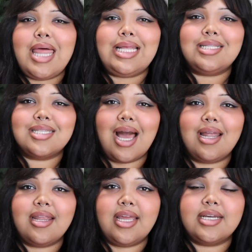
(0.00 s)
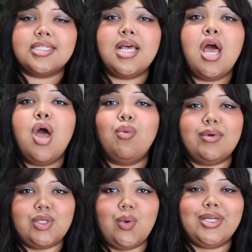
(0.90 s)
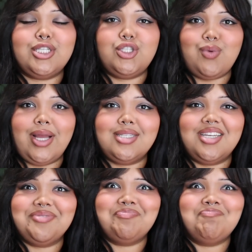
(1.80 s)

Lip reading: and then Scott Hicks was going to direct it.